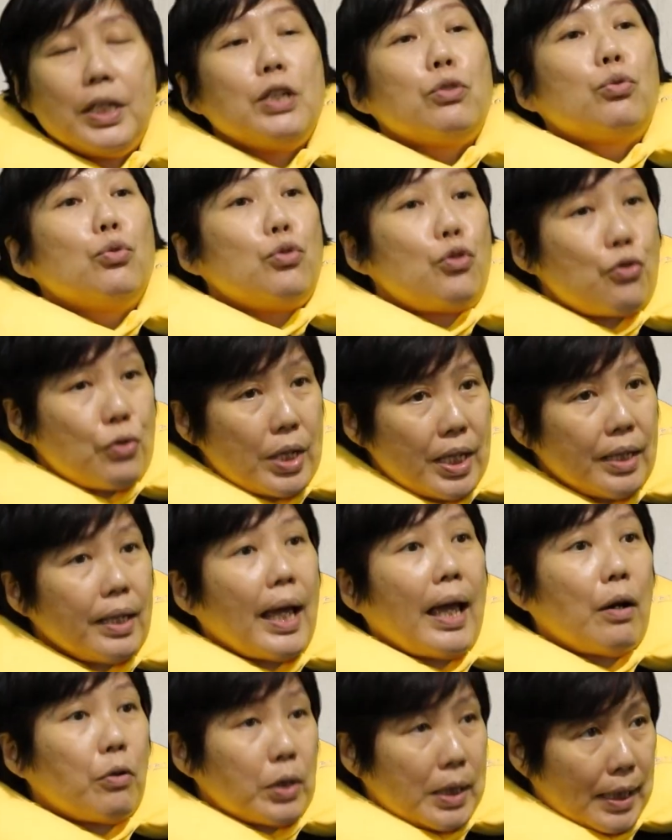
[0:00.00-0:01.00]
need to
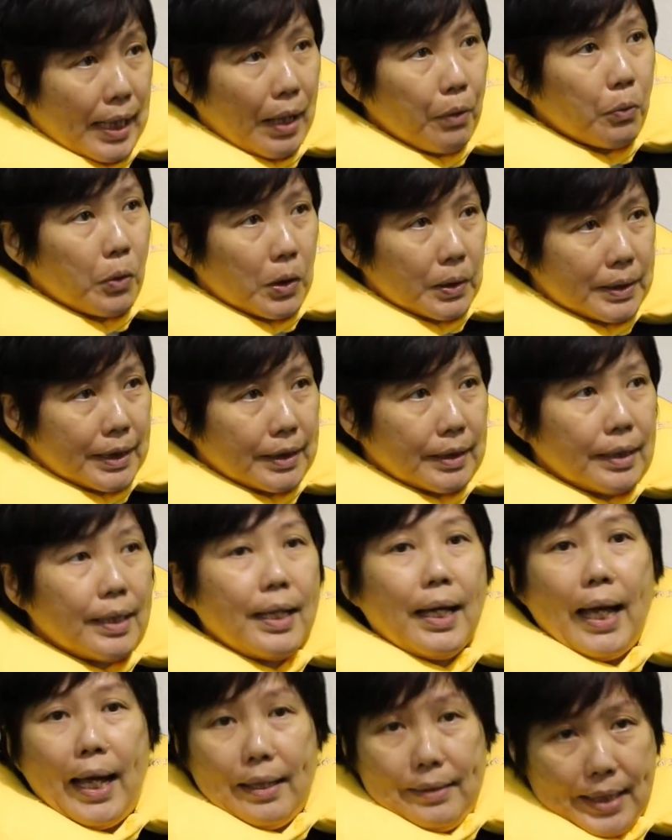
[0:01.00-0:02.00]
drink alkaline water.
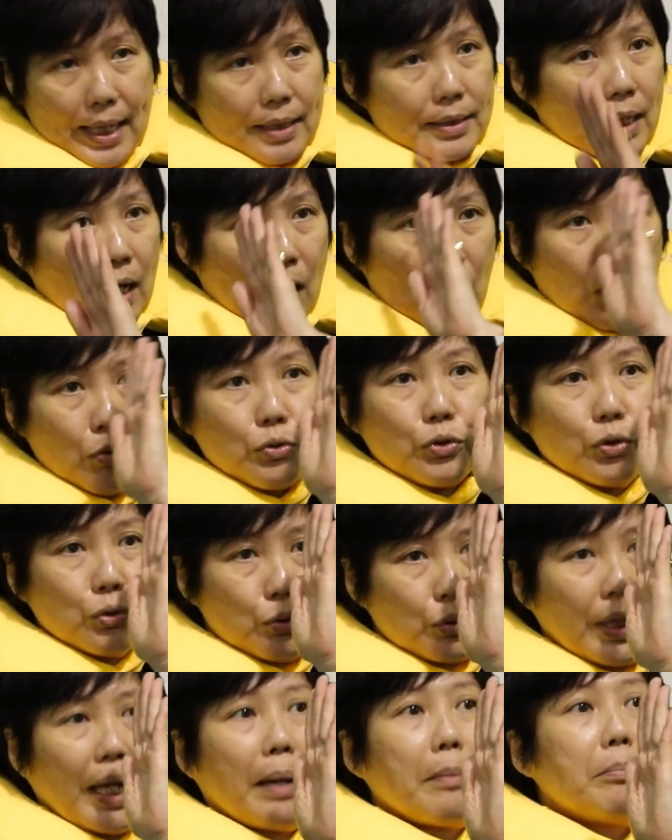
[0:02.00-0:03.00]
And that's how
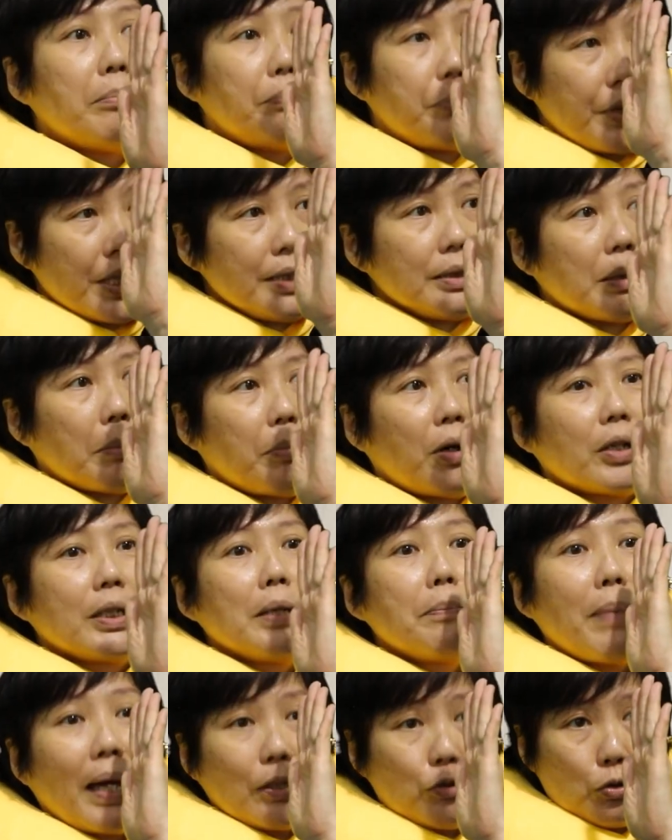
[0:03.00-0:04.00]
you can bring the
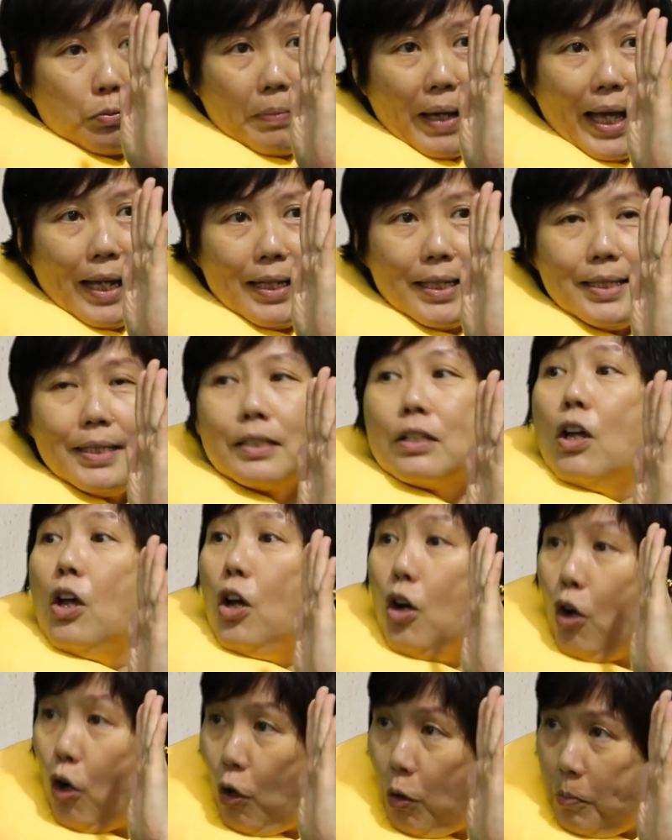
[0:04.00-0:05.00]
body back to balance,
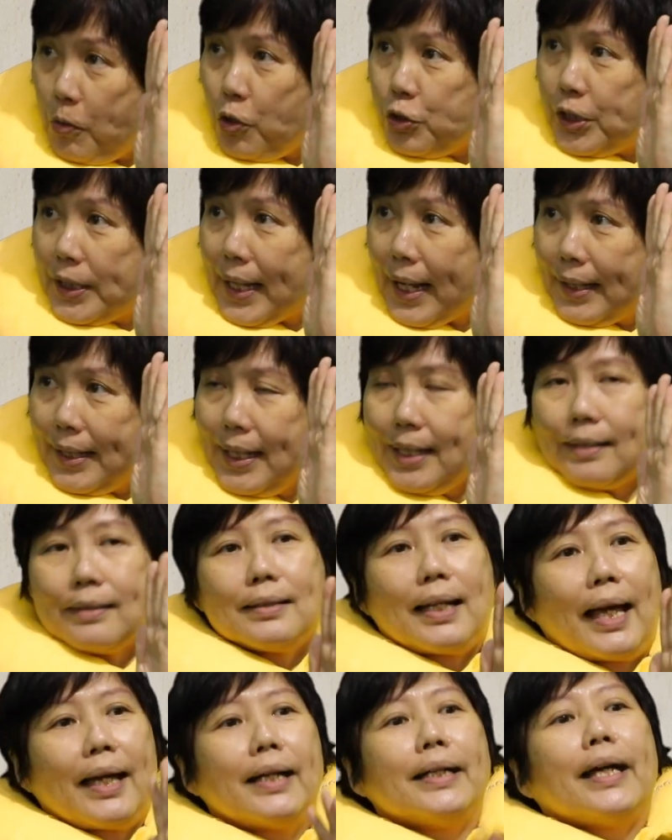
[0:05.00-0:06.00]
homeostatic,
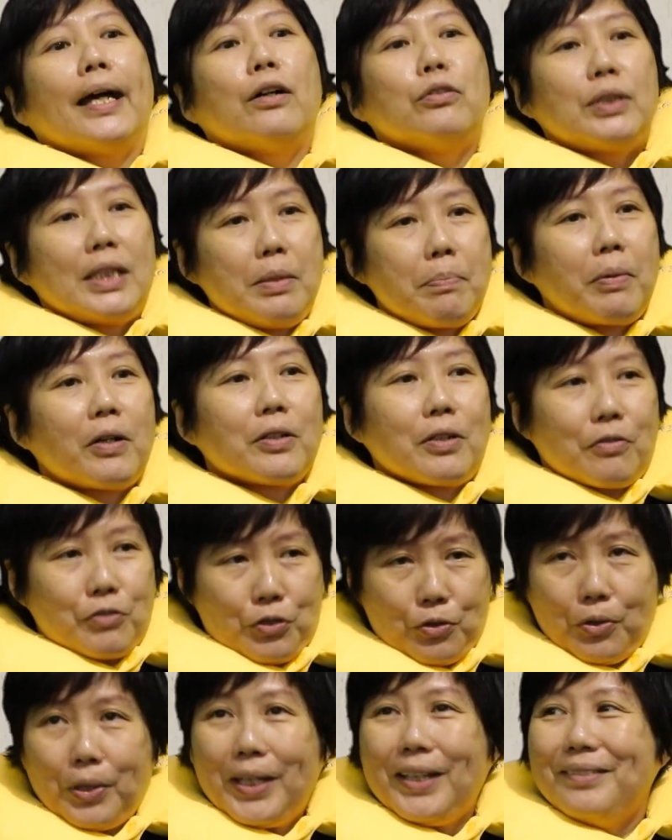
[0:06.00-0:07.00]
like a healthy pot of
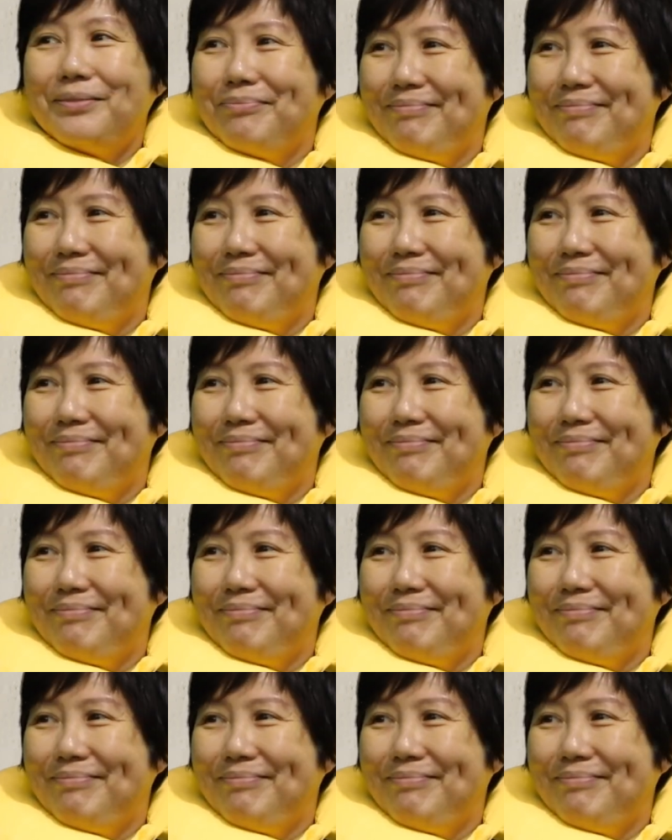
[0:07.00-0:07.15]
soil.